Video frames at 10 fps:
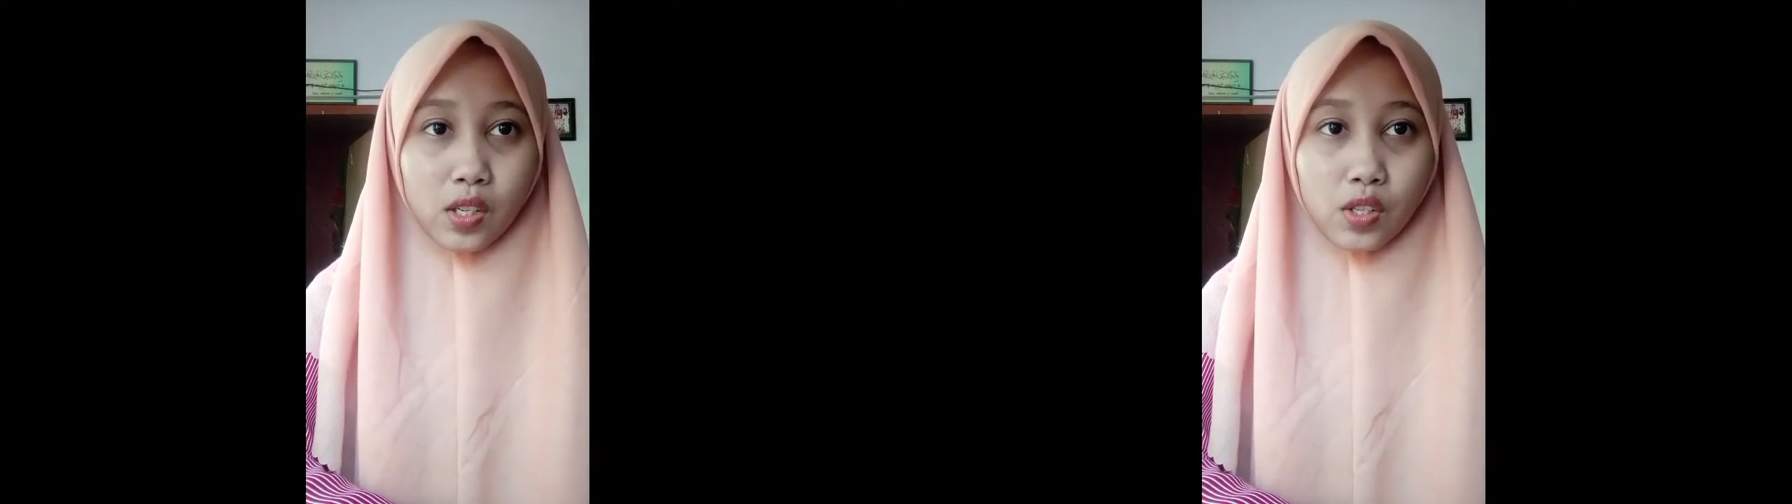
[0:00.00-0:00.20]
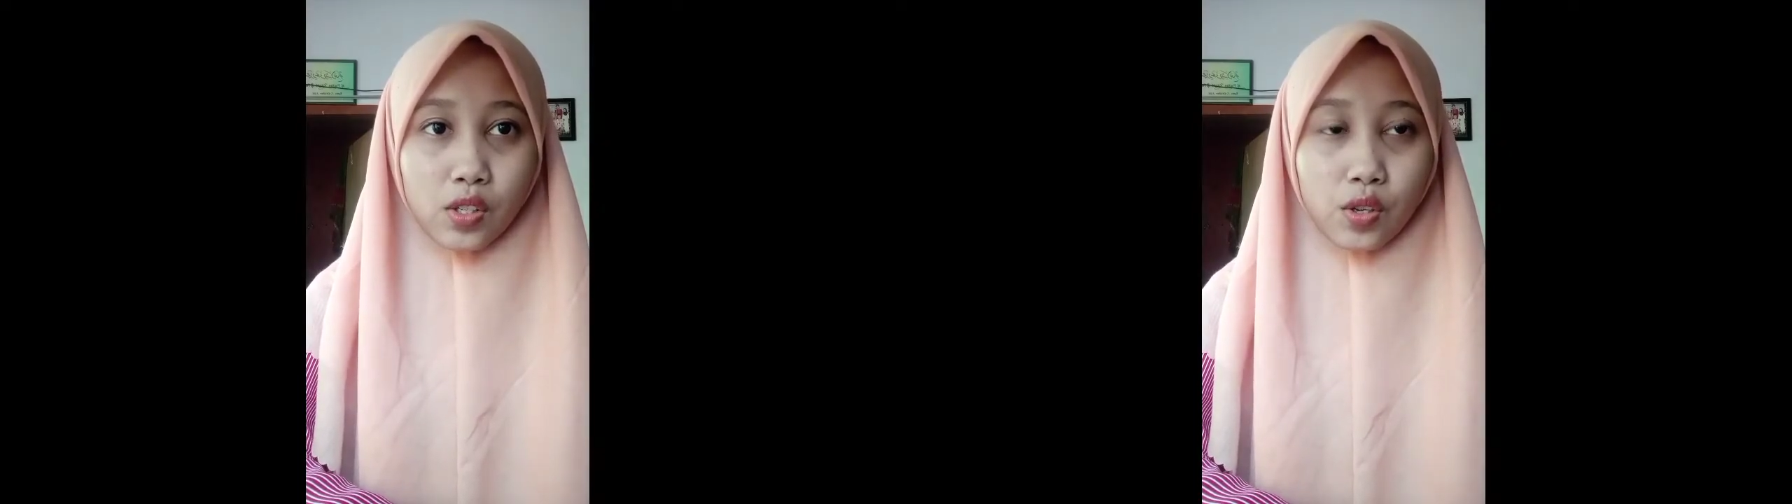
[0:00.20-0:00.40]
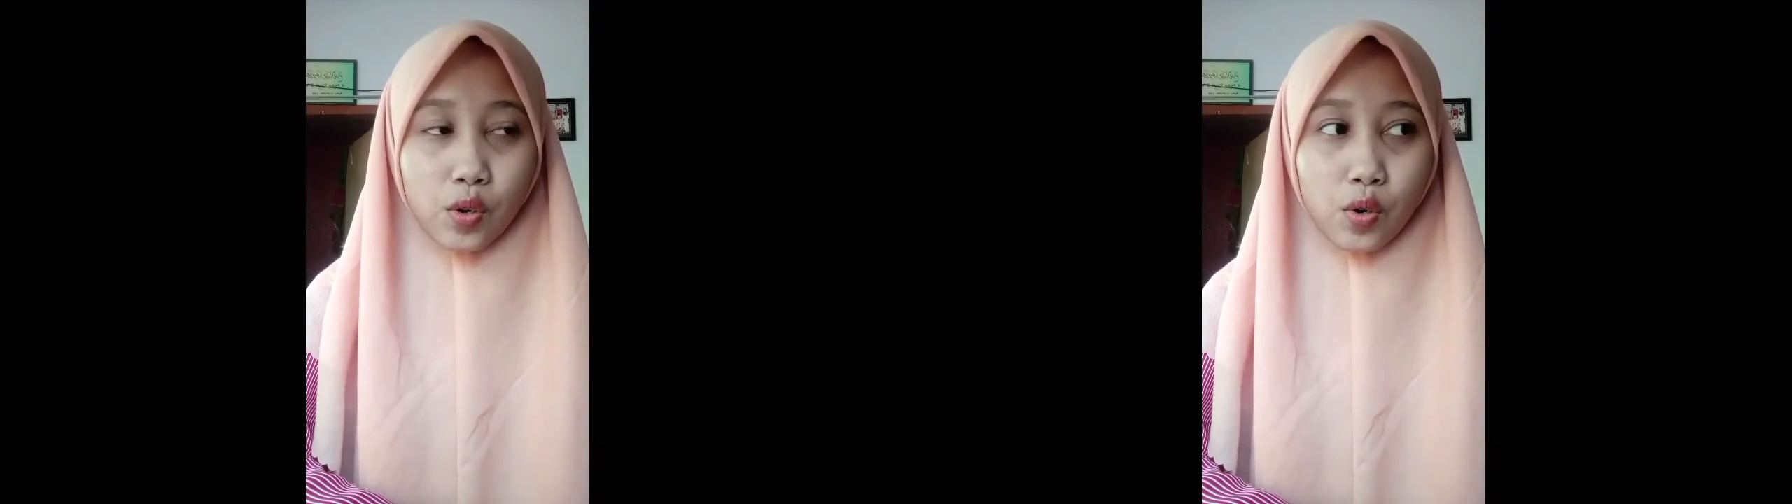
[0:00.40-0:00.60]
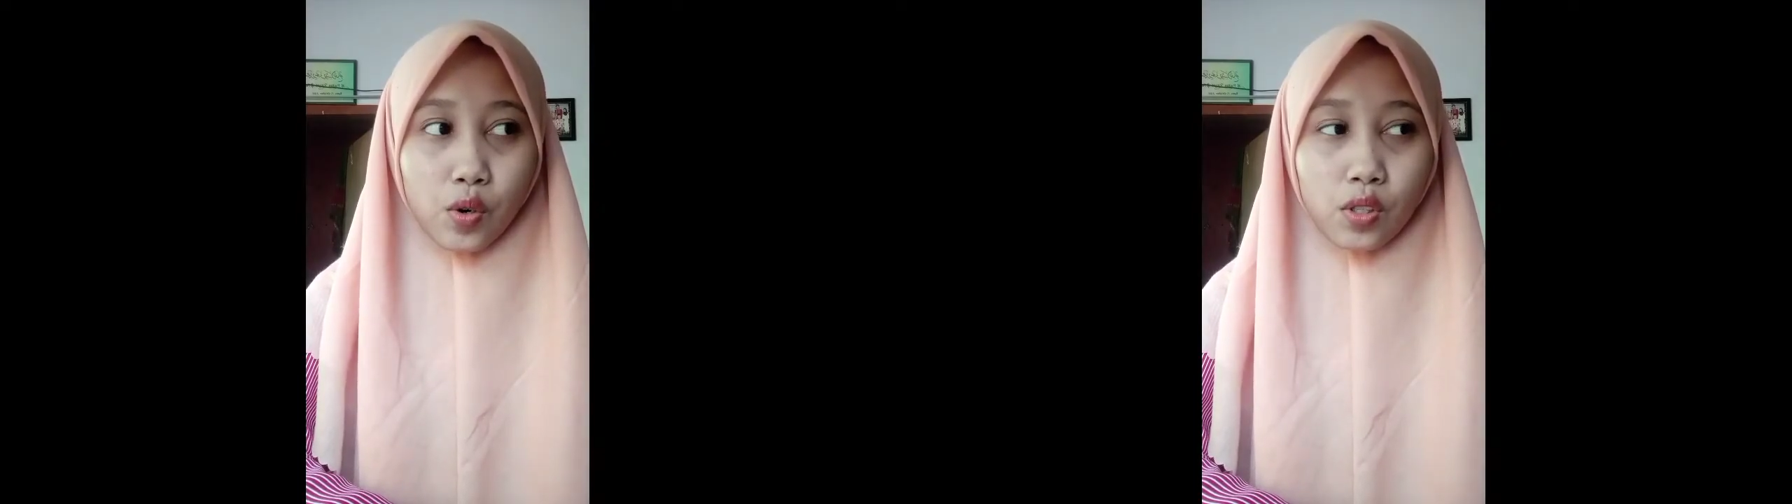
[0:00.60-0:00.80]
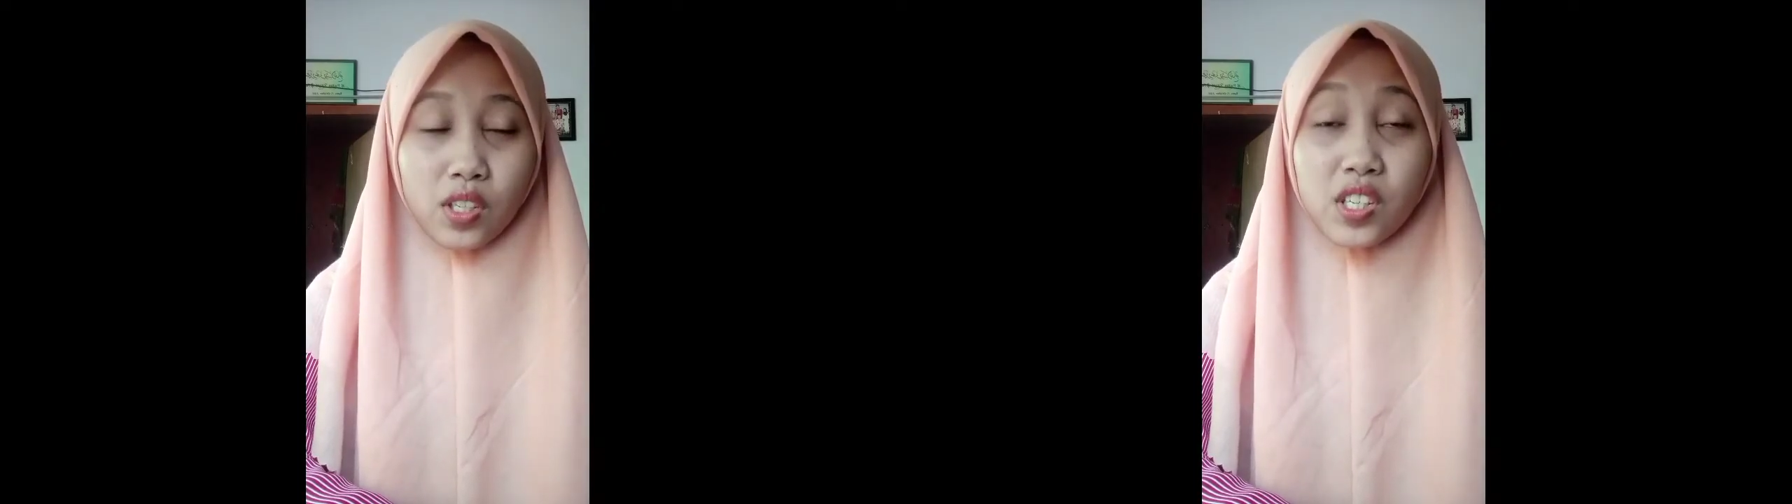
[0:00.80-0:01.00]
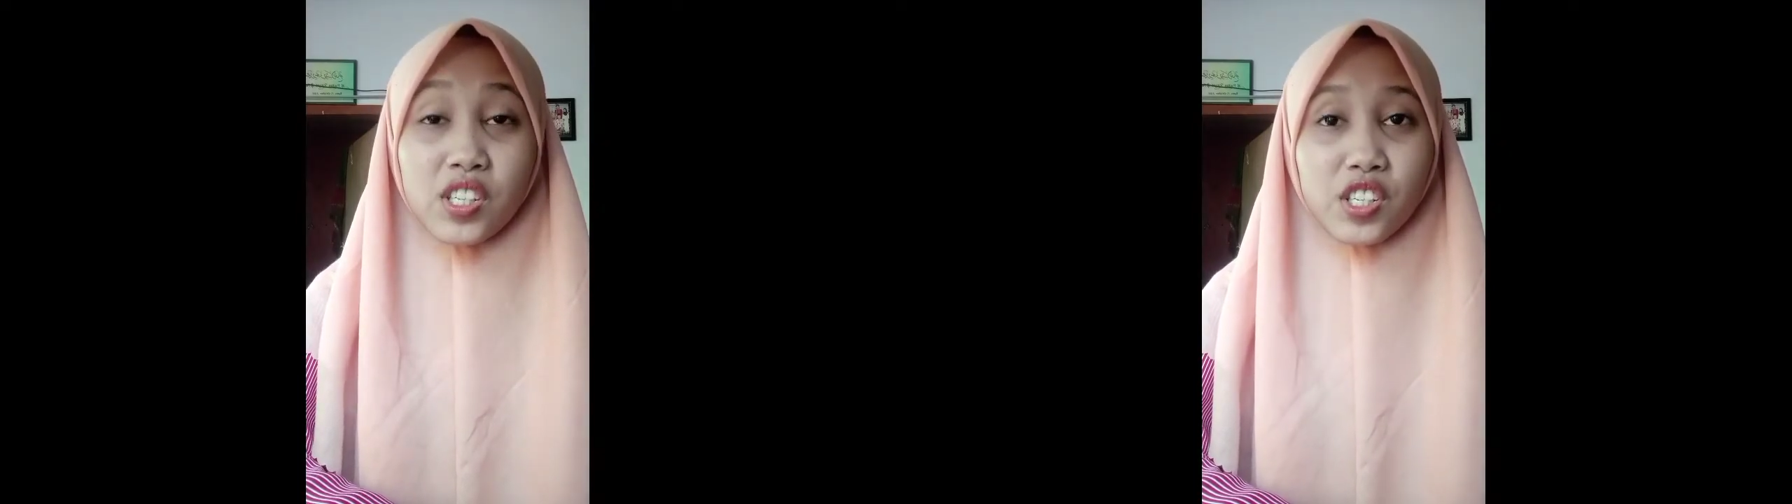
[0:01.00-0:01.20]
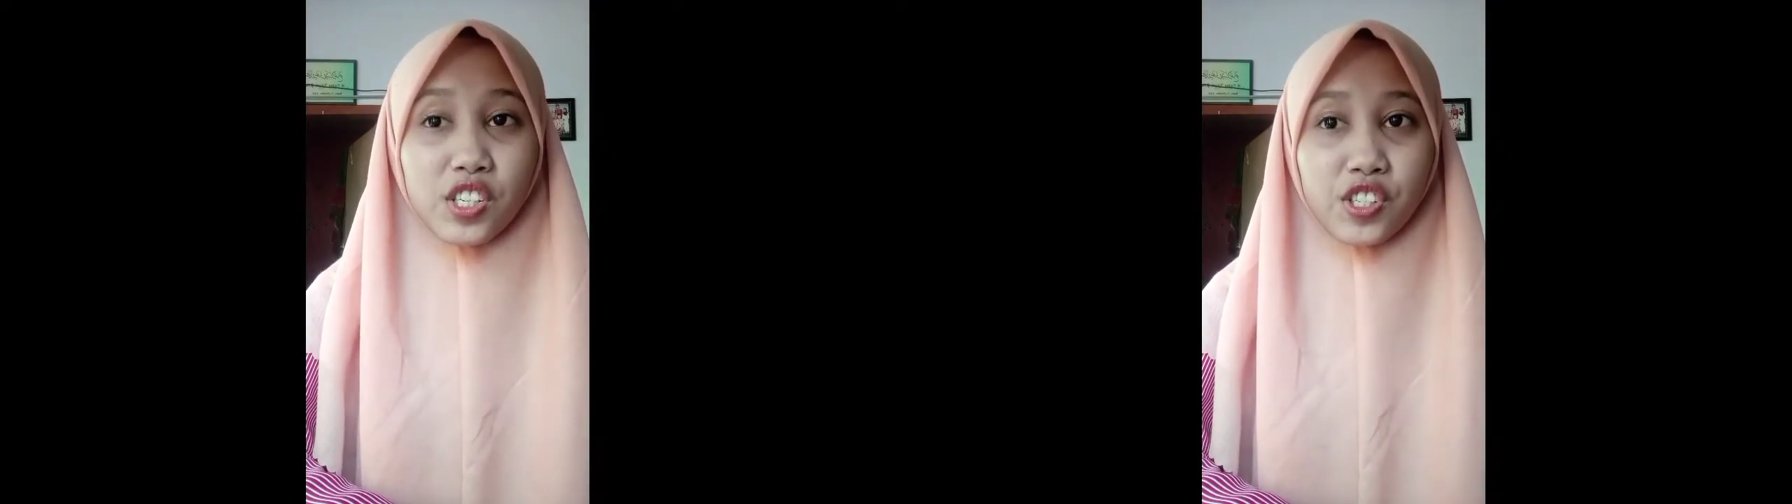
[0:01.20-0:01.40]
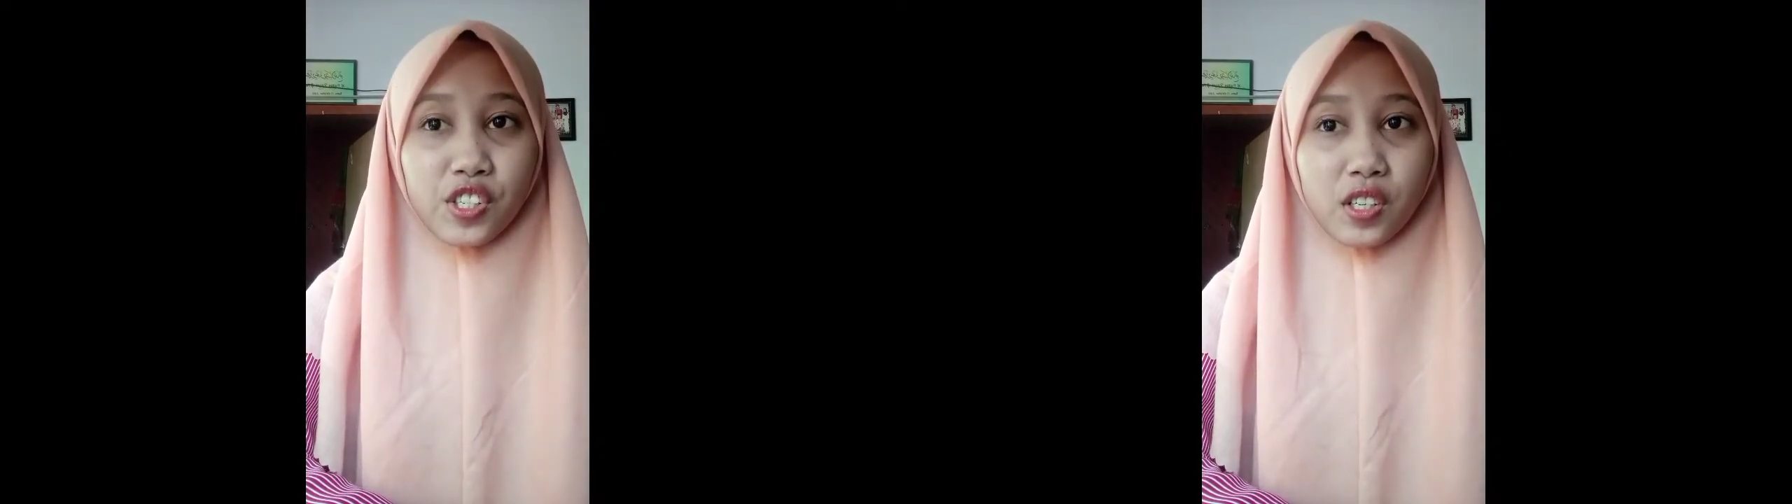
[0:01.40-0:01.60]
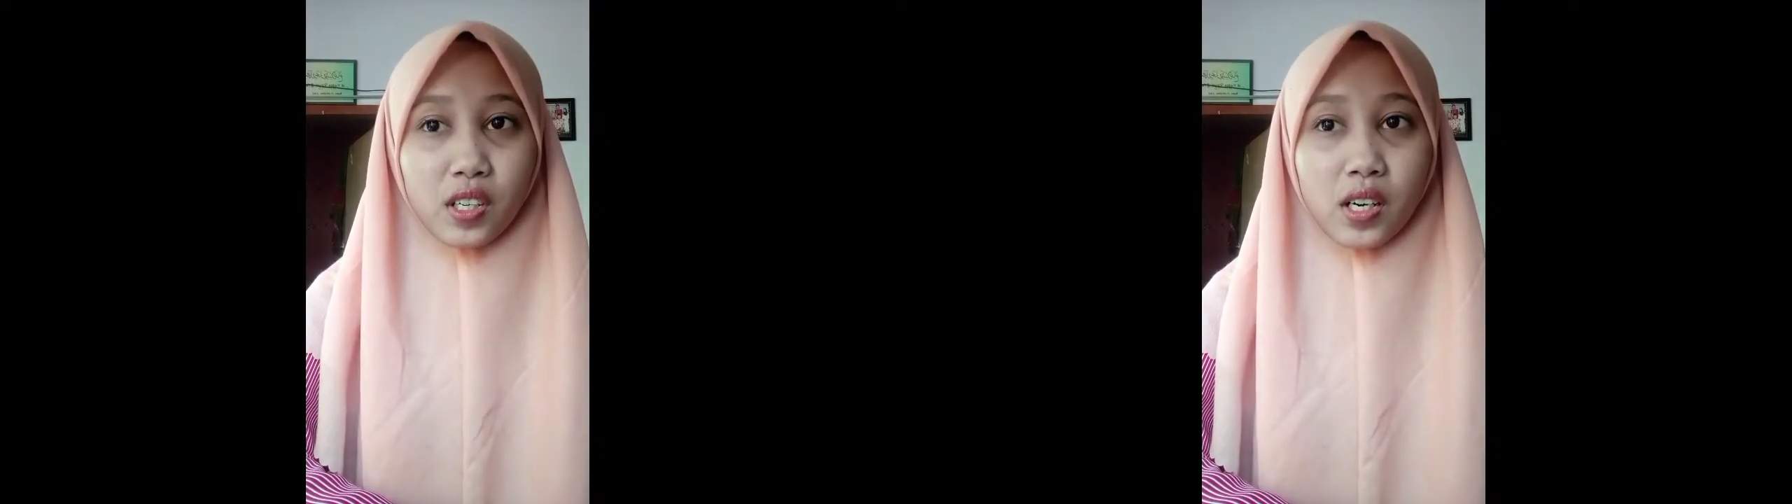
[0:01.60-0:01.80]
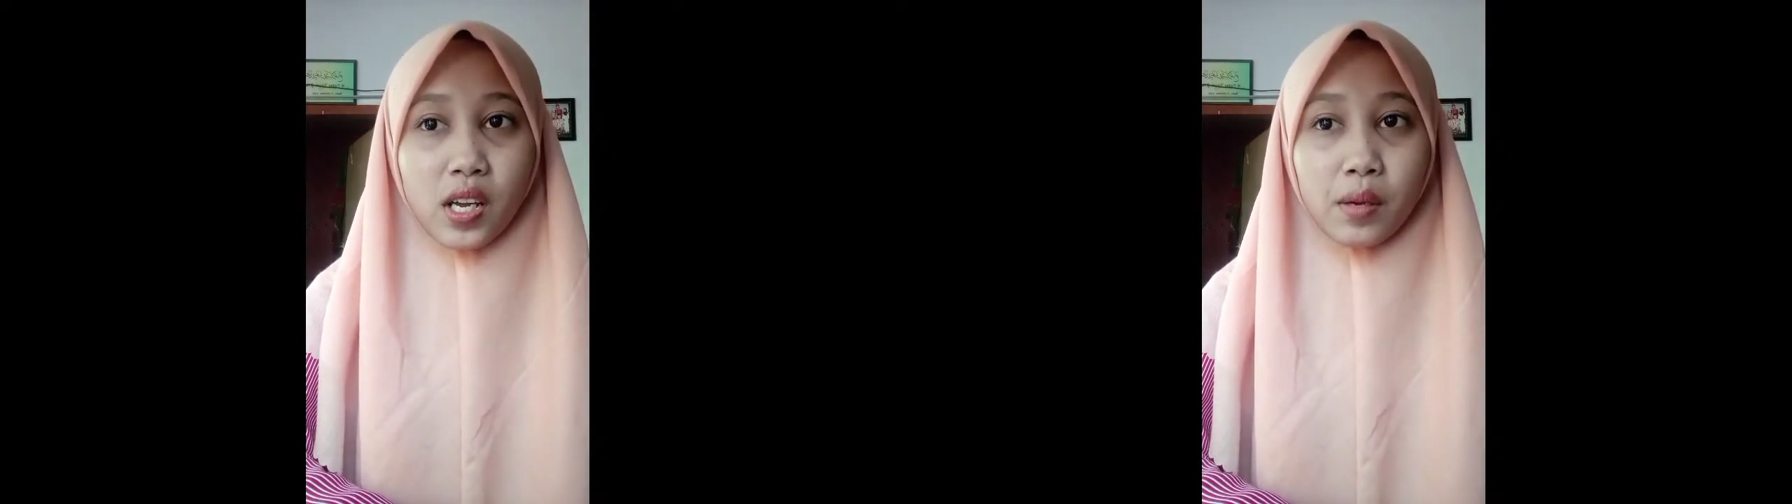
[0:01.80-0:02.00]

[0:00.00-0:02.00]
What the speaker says: So the researcher